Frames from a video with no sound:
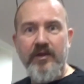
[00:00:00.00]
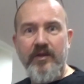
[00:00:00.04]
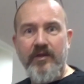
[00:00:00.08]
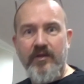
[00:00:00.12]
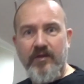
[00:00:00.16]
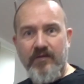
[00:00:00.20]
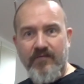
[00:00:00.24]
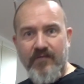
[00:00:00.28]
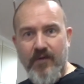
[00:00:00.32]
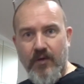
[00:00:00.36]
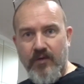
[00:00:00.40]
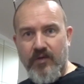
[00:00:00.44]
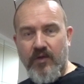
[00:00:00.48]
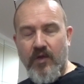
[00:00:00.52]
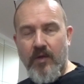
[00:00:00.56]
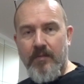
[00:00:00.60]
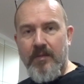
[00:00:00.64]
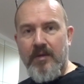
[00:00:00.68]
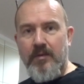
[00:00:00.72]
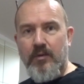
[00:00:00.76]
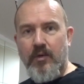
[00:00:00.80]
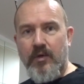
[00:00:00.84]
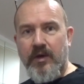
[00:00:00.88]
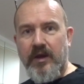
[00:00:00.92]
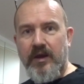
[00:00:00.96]
this is the first time
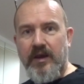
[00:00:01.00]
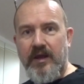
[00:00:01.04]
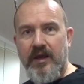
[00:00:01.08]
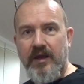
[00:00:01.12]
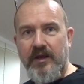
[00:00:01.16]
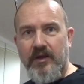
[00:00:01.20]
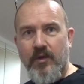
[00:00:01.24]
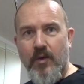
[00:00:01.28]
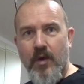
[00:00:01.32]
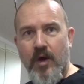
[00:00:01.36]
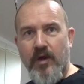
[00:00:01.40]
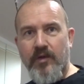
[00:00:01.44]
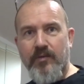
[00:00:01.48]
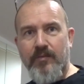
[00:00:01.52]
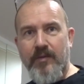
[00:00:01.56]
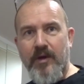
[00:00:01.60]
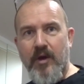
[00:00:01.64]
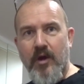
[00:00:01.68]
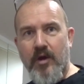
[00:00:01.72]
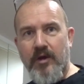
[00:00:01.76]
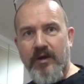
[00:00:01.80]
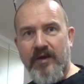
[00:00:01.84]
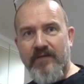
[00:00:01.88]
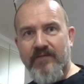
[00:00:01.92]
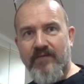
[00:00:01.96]
I'm looking at it. You asked me
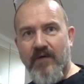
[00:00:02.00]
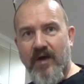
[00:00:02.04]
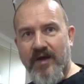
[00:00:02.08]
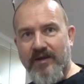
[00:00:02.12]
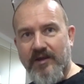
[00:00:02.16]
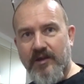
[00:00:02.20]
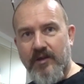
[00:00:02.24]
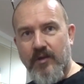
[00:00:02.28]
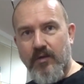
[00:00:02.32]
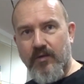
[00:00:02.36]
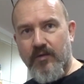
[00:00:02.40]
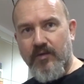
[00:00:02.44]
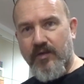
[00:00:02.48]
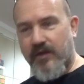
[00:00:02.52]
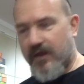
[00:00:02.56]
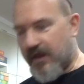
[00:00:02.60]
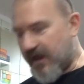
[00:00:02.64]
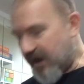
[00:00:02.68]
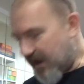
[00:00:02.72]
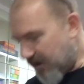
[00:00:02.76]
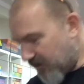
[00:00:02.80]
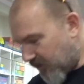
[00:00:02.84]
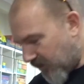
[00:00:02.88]
earlier if I'd looked at it,